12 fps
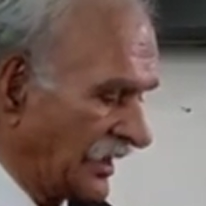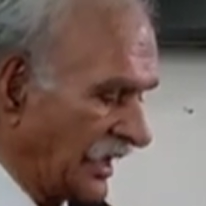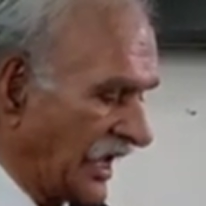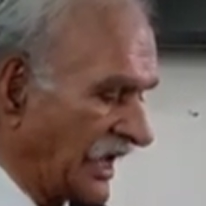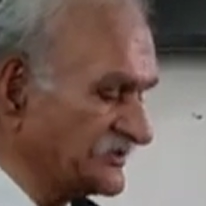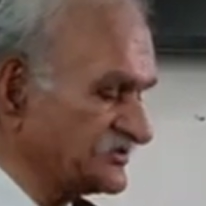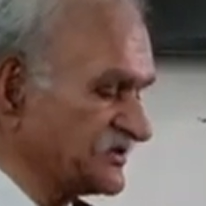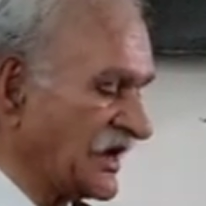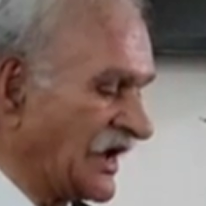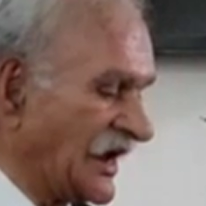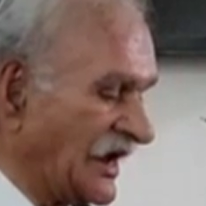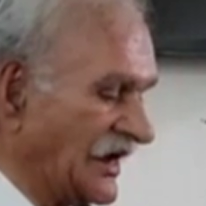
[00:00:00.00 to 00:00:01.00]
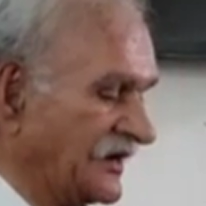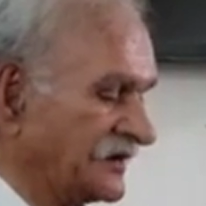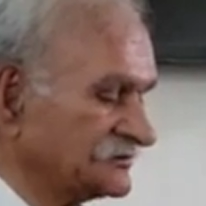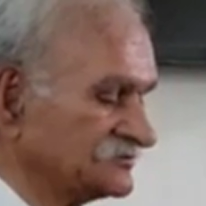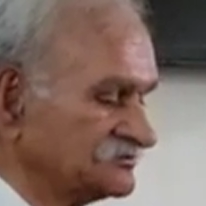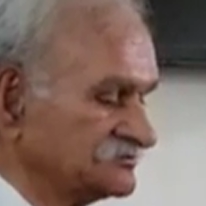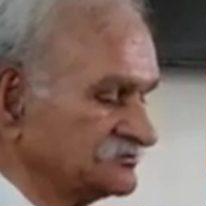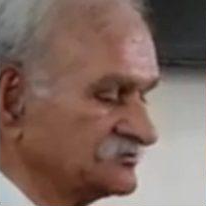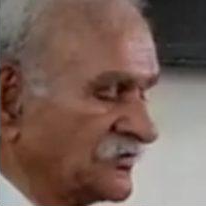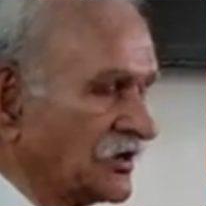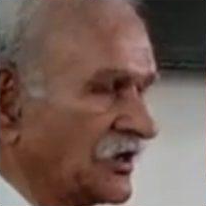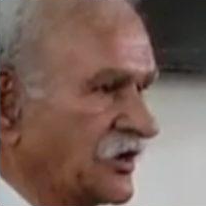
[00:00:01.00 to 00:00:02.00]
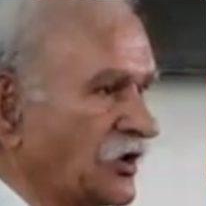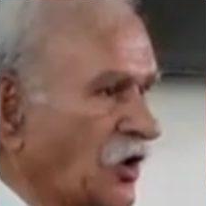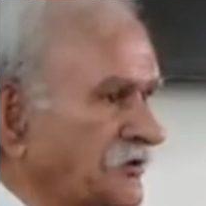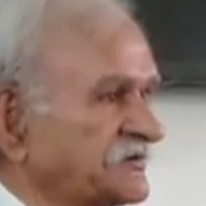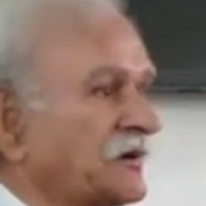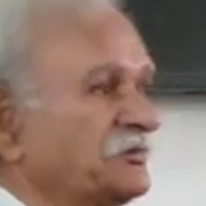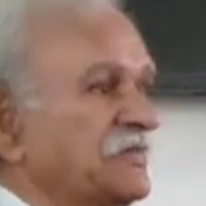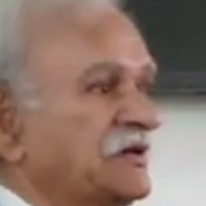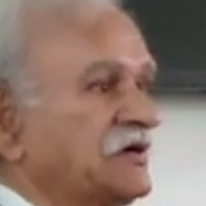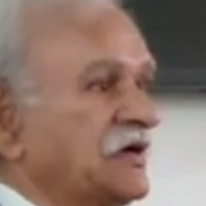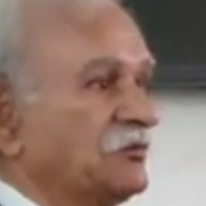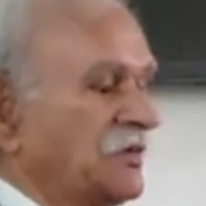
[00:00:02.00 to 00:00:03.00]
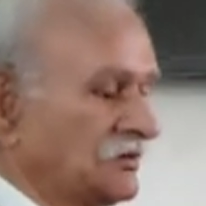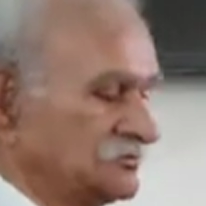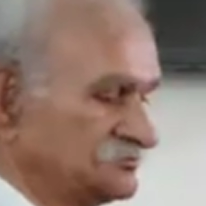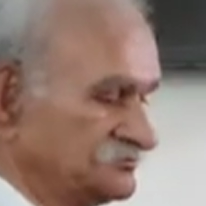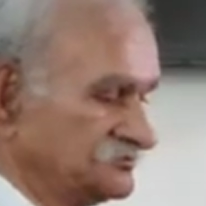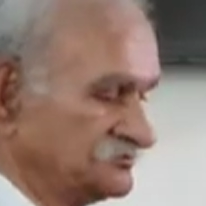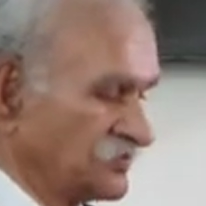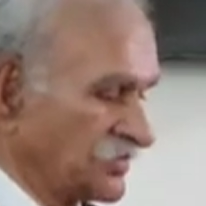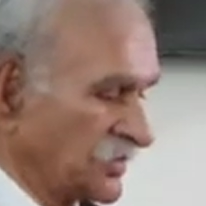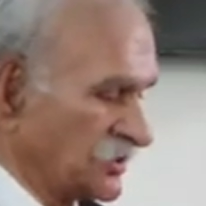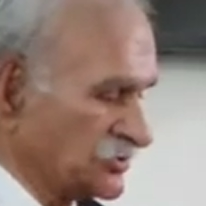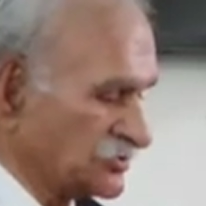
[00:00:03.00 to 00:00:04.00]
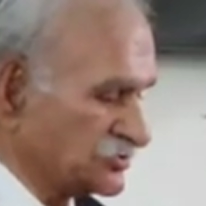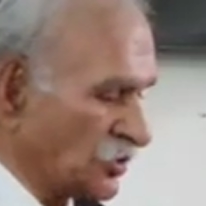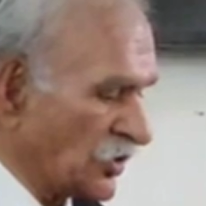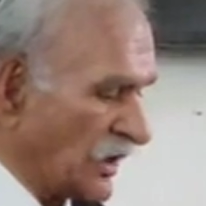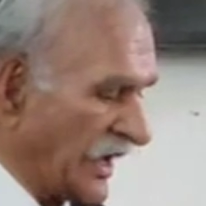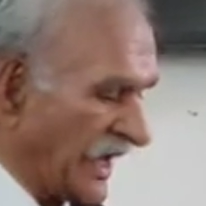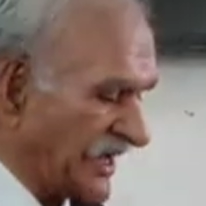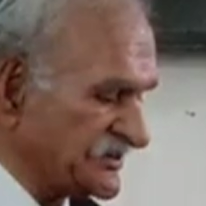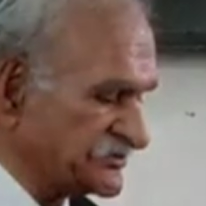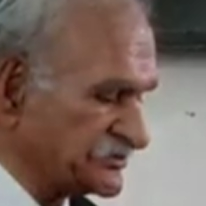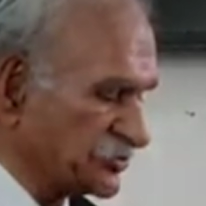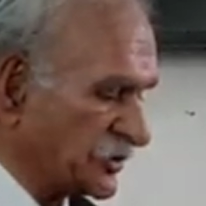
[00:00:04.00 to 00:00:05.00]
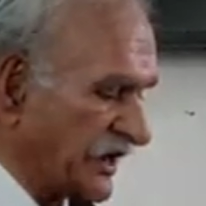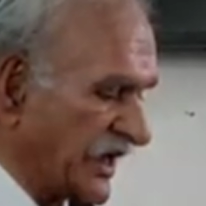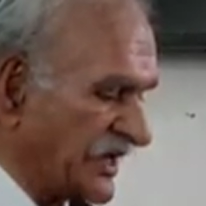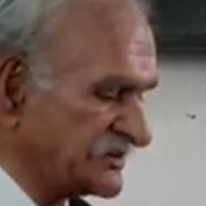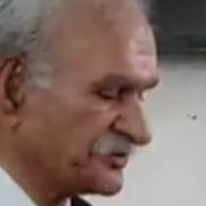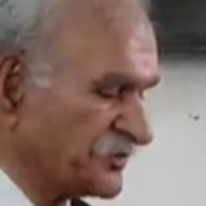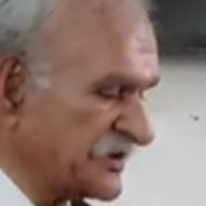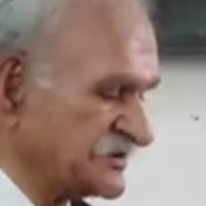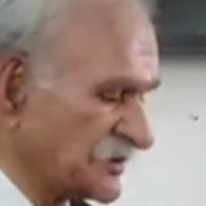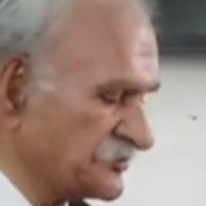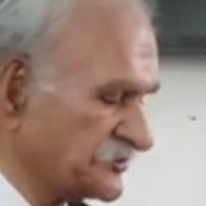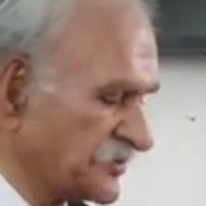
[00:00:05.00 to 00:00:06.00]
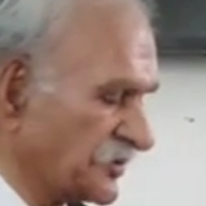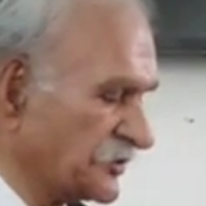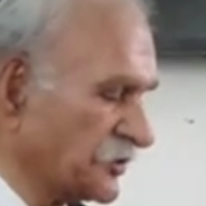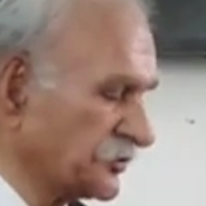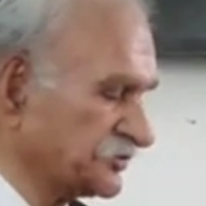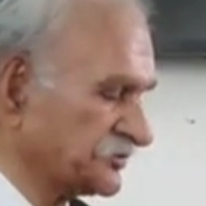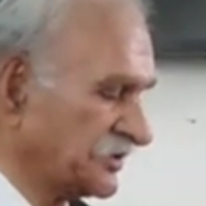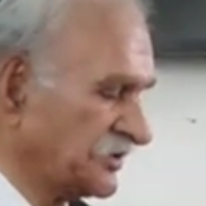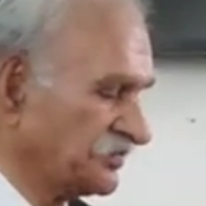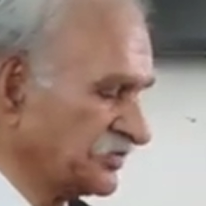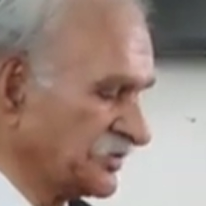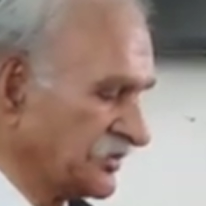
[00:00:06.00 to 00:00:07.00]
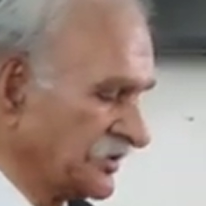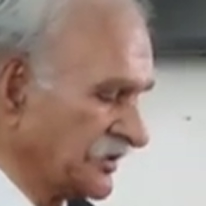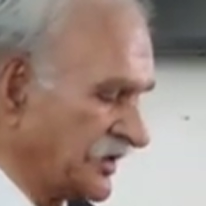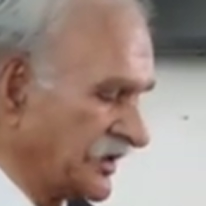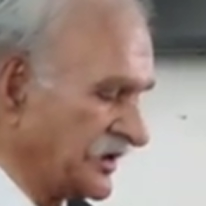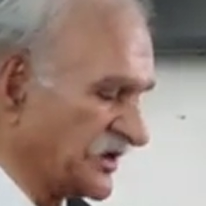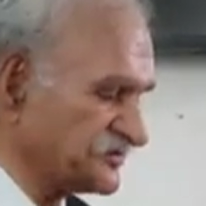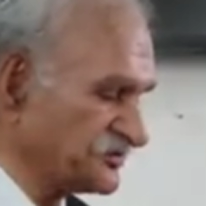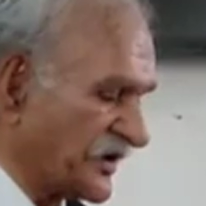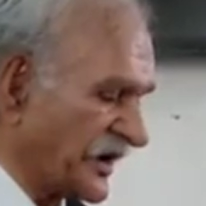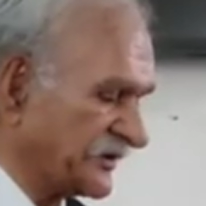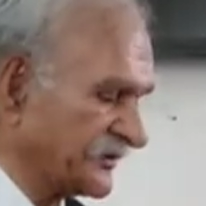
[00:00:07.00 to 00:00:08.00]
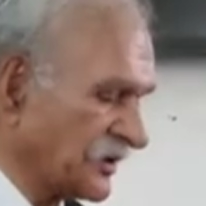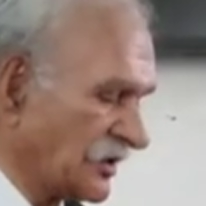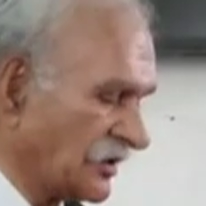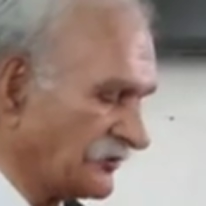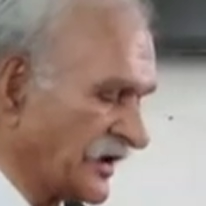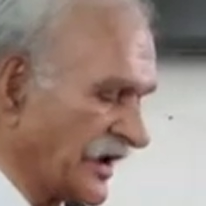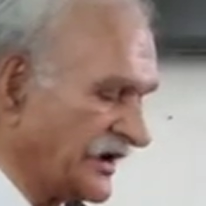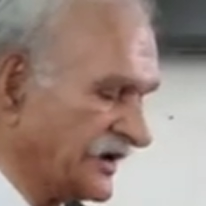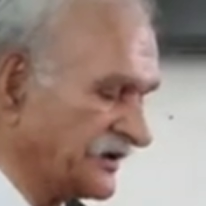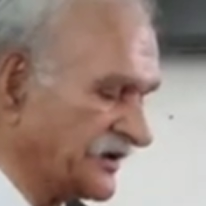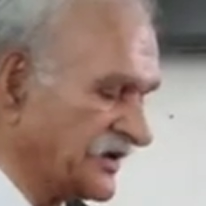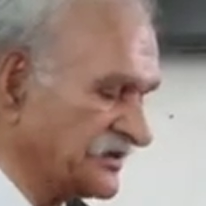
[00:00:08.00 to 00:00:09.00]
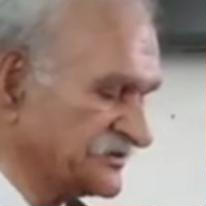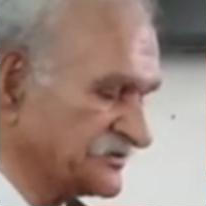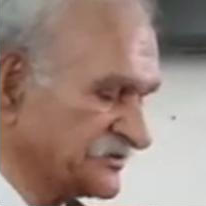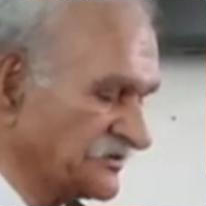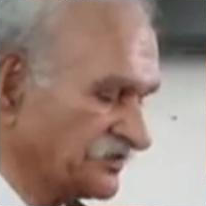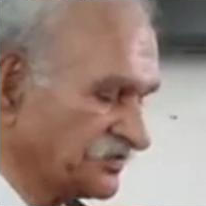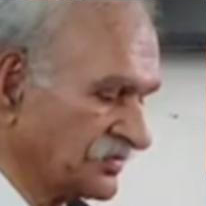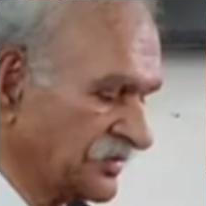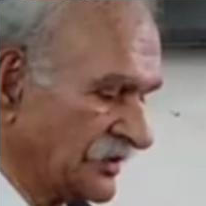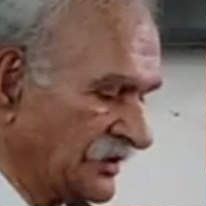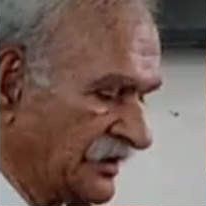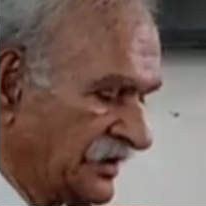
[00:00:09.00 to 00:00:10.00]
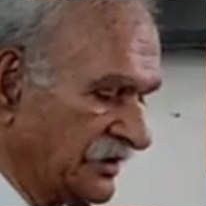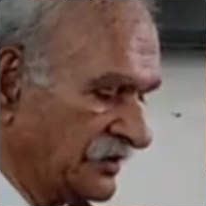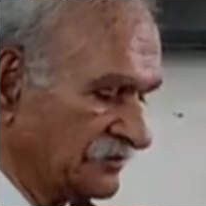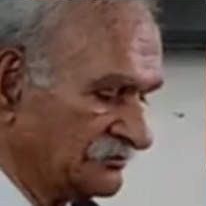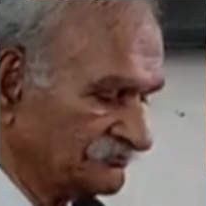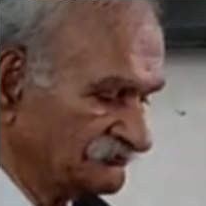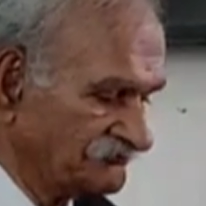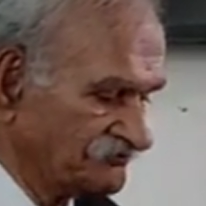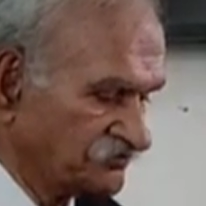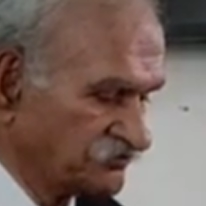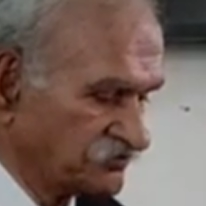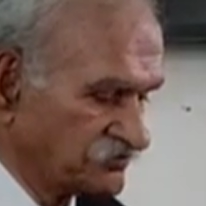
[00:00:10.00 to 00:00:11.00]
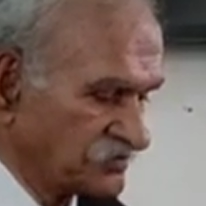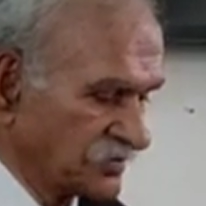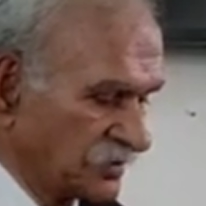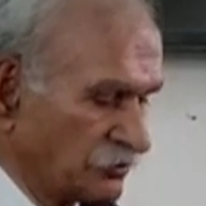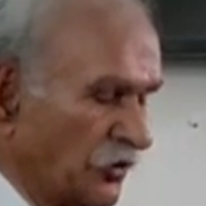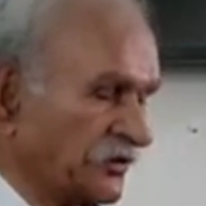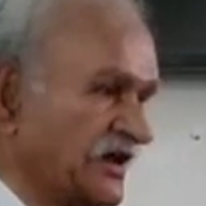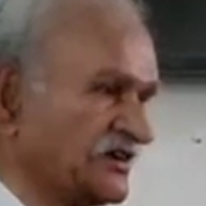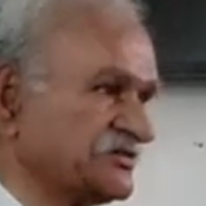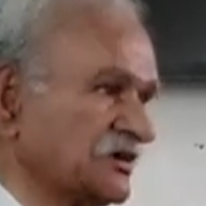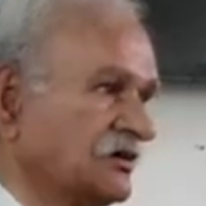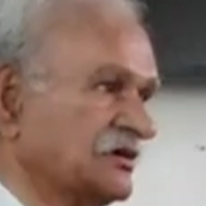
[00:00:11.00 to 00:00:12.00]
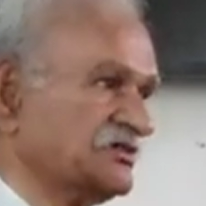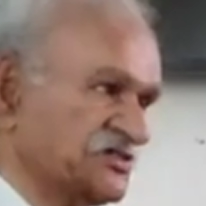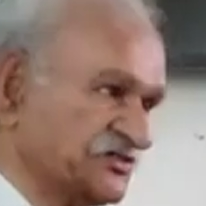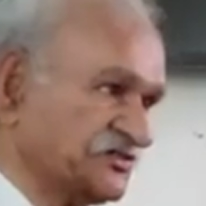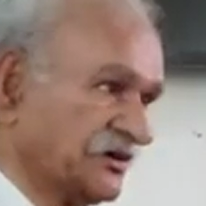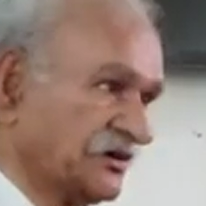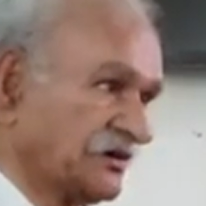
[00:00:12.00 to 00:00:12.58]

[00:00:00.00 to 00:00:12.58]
hence held not applicable, so as to raise presumption of truth in respect of entries in mutation register.